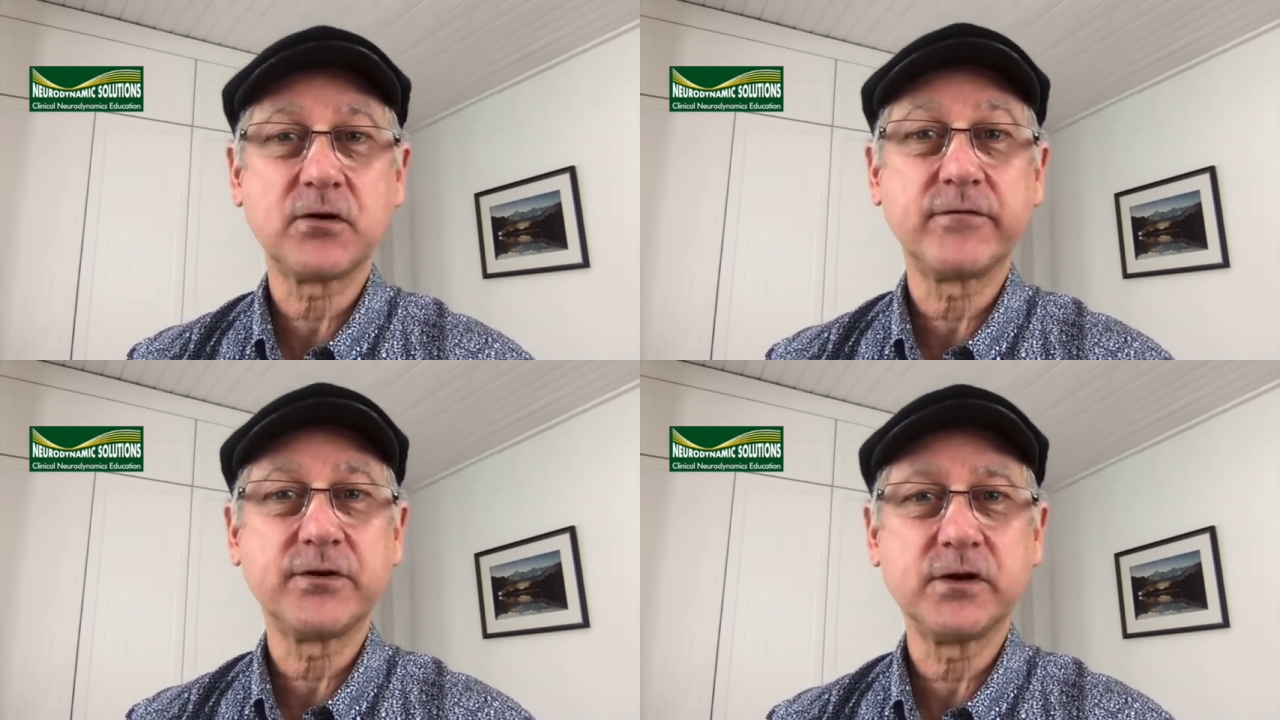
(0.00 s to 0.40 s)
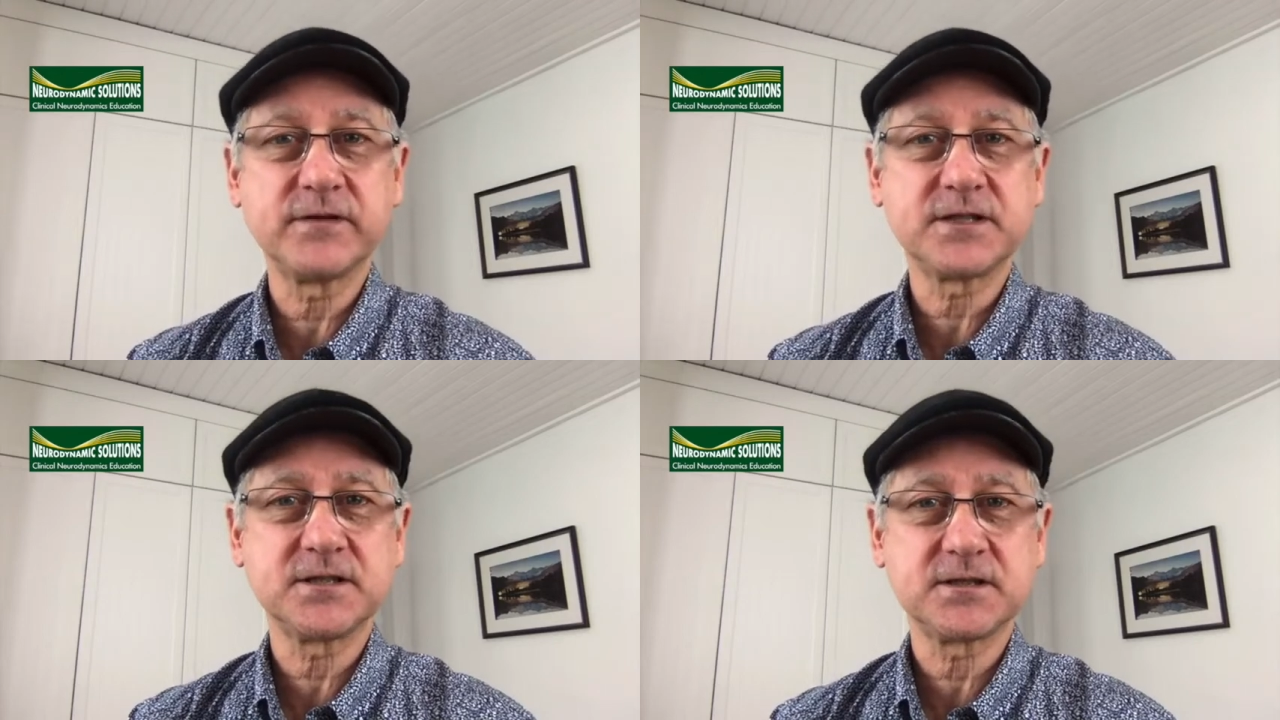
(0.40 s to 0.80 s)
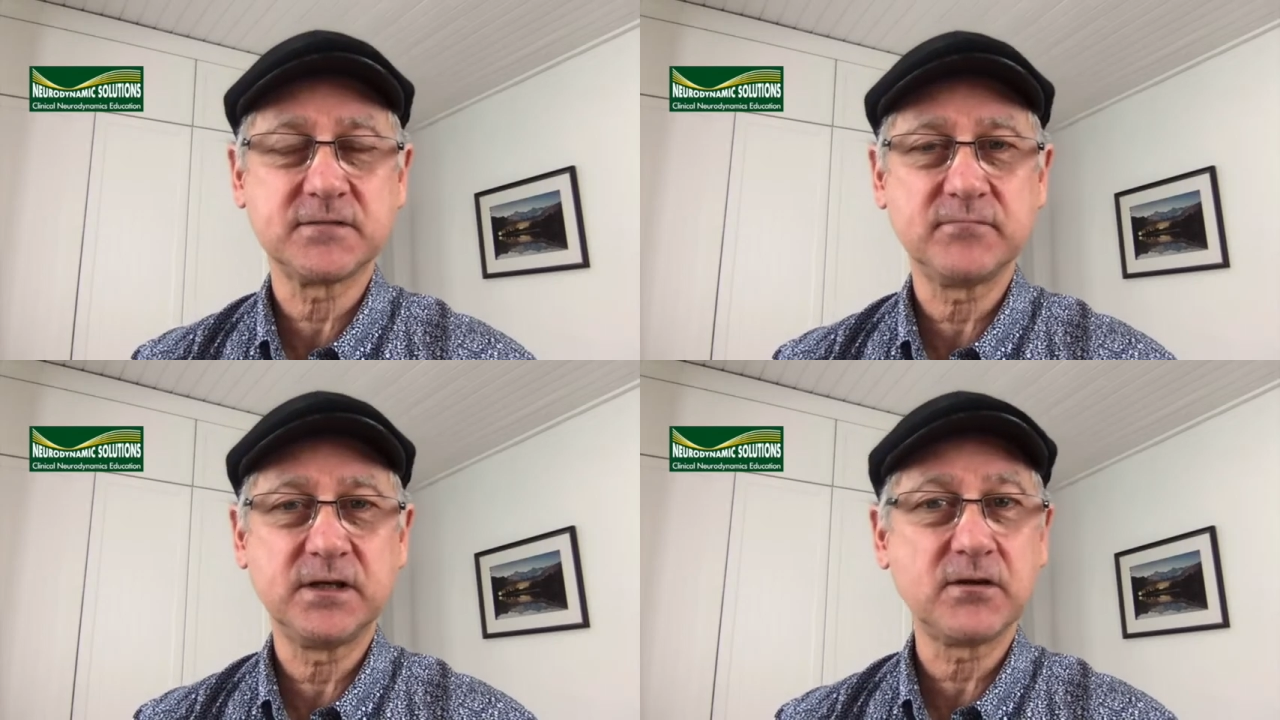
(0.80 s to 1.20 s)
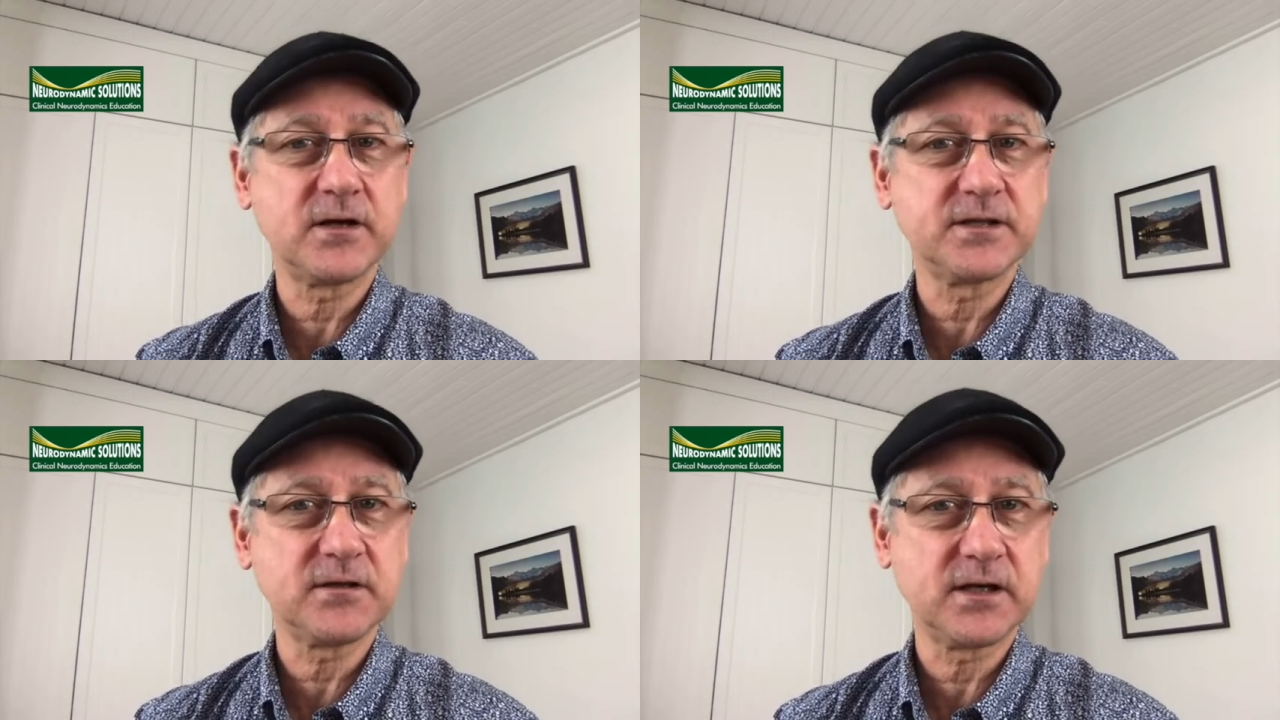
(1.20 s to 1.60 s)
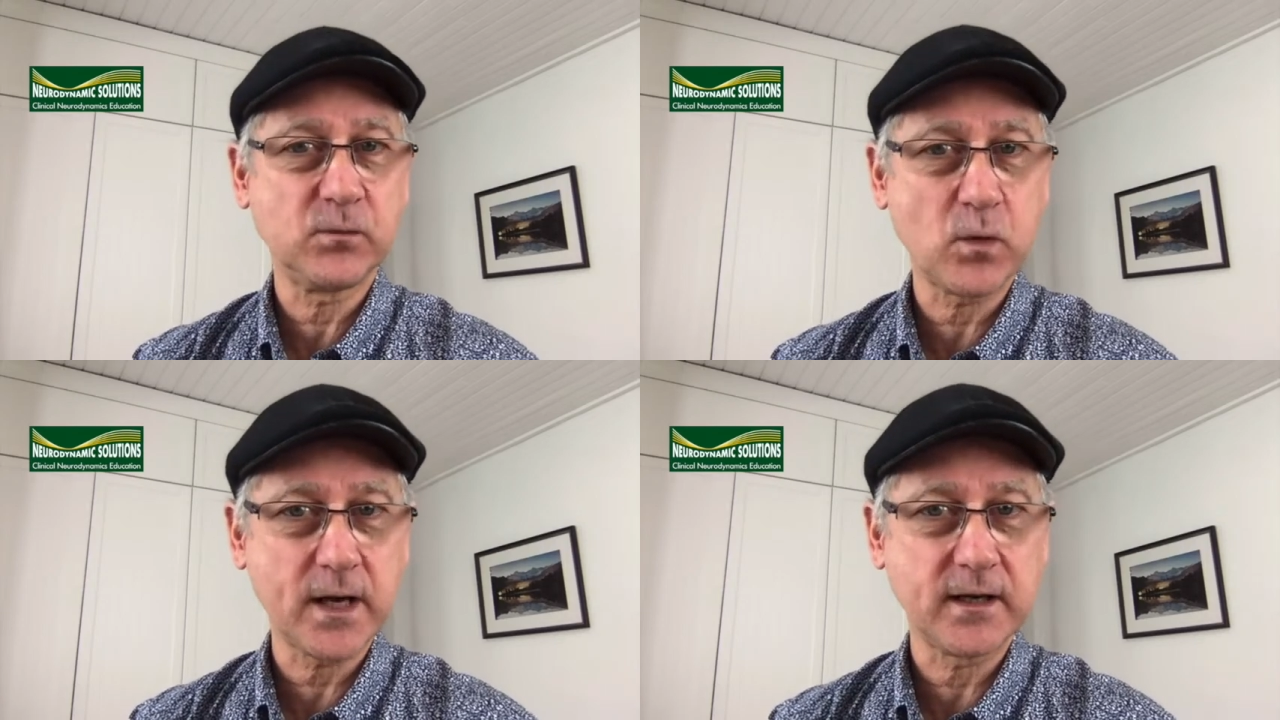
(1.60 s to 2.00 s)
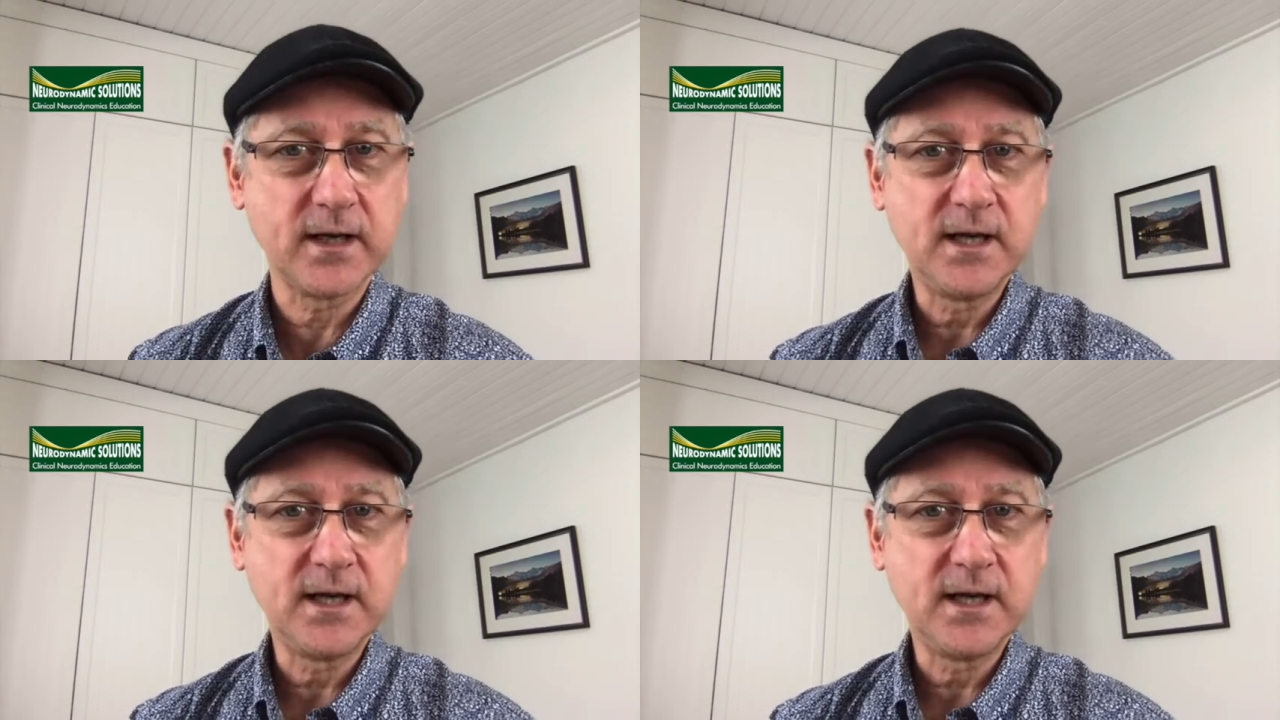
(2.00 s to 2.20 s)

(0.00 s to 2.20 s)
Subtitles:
of the Nervous System in 1991.